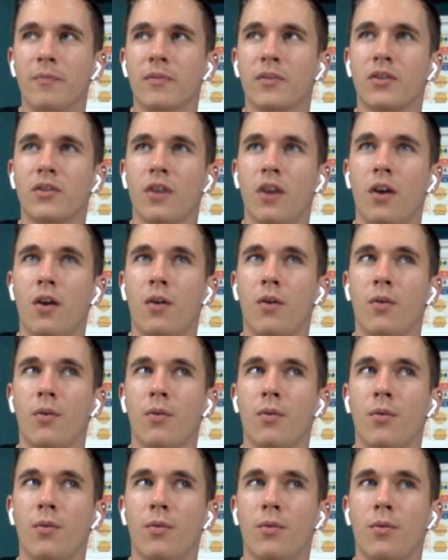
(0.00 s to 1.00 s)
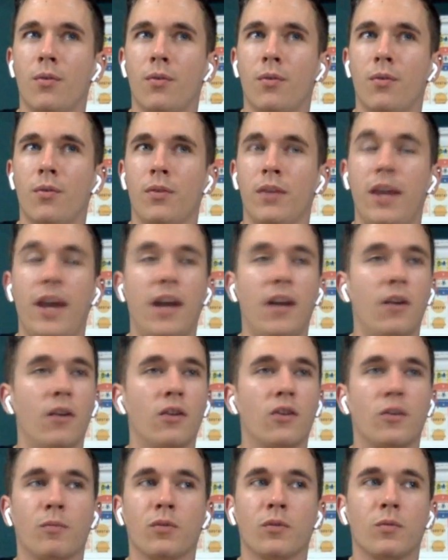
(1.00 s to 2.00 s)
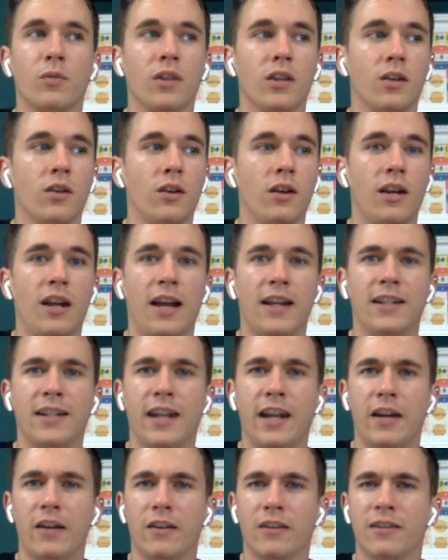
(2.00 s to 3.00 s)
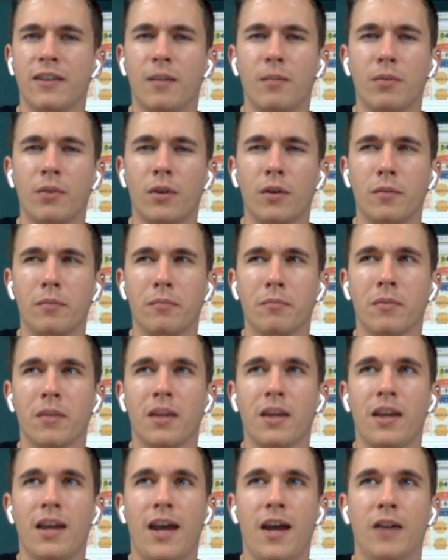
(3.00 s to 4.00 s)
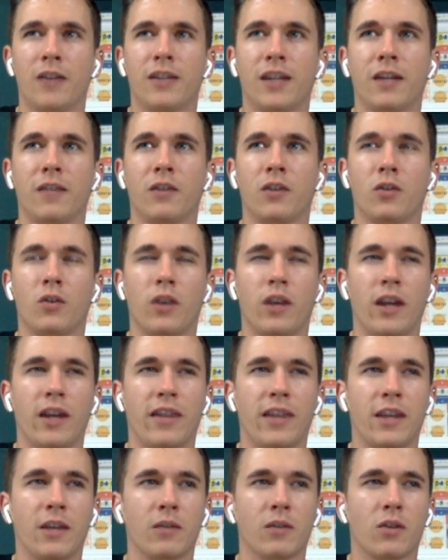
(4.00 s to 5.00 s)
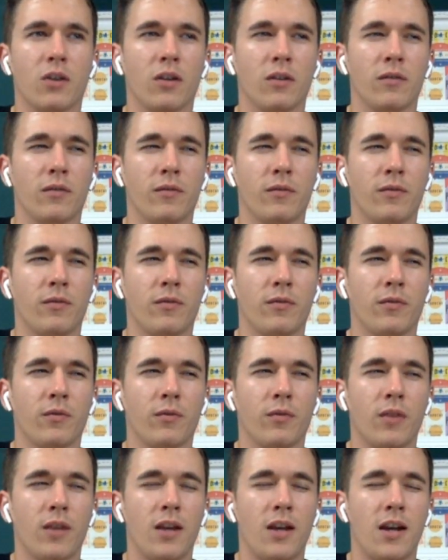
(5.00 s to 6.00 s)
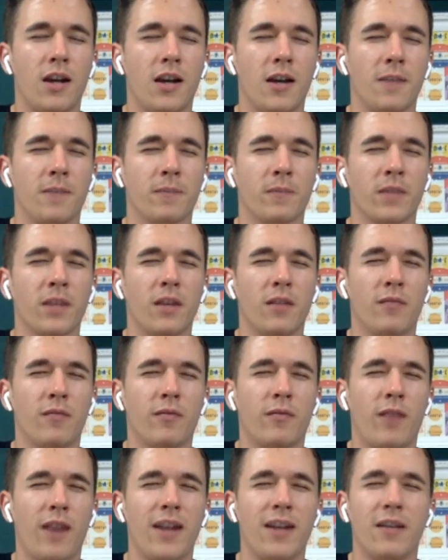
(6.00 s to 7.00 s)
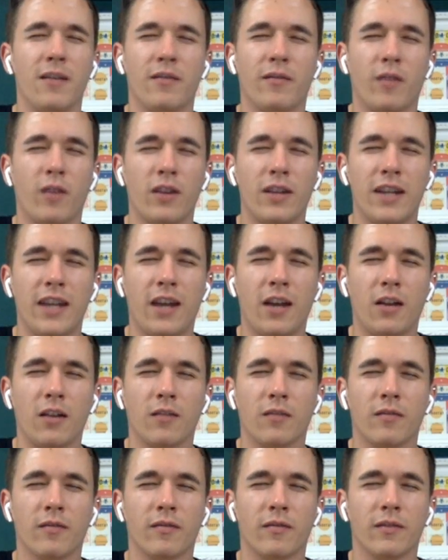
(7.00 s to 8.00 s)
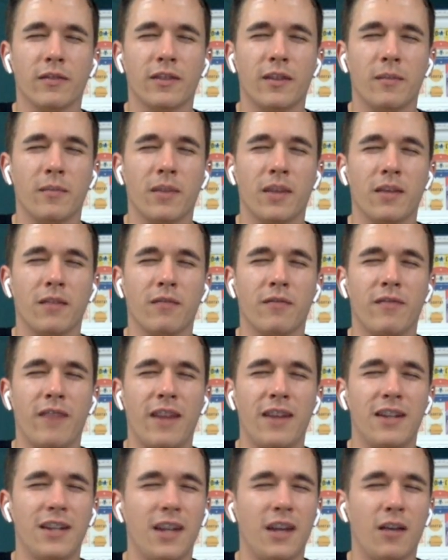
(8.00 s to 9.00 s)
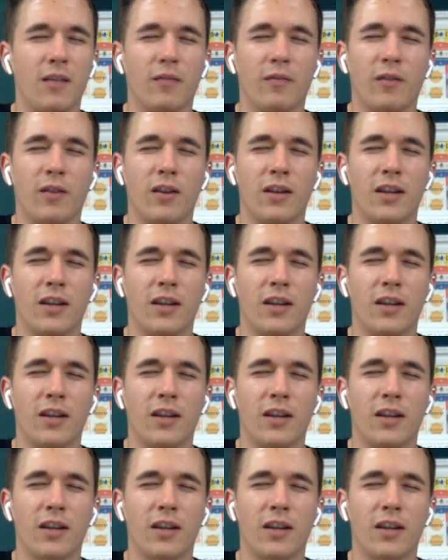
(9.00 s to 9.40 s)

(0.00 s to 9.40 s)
So yeah, no, the trip was really good. I stayed out in a suburb outside of Detroit. I think it was called uh, Ferndale, something Ferndale,